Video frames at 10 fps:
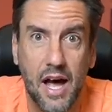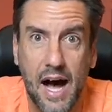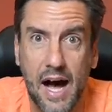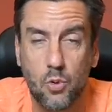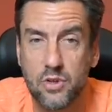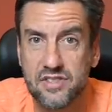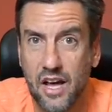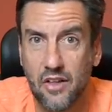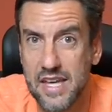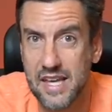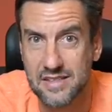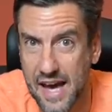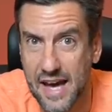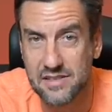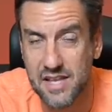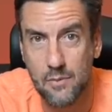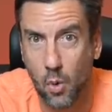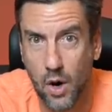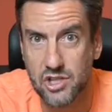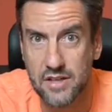I would sound the exact same
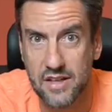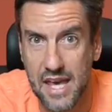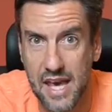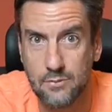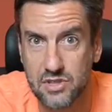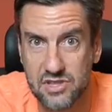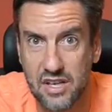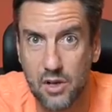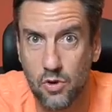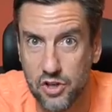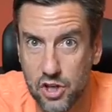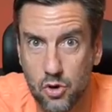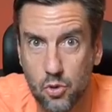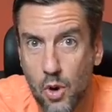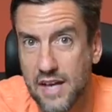watching the game sitting with you